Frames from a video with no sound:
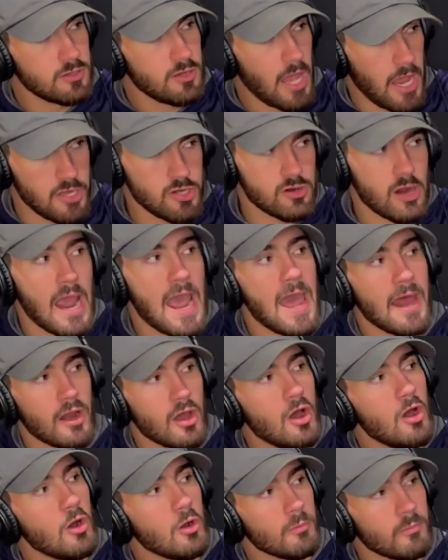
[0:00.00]
And you're at
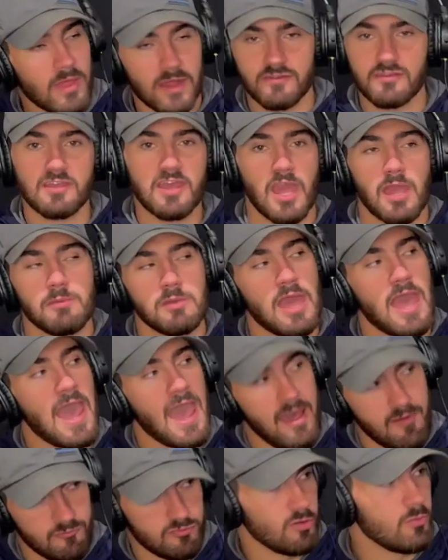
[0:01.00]
home. That's a game you
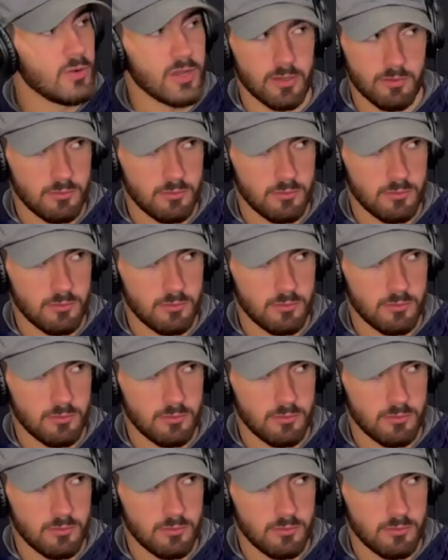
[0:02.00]
have to win.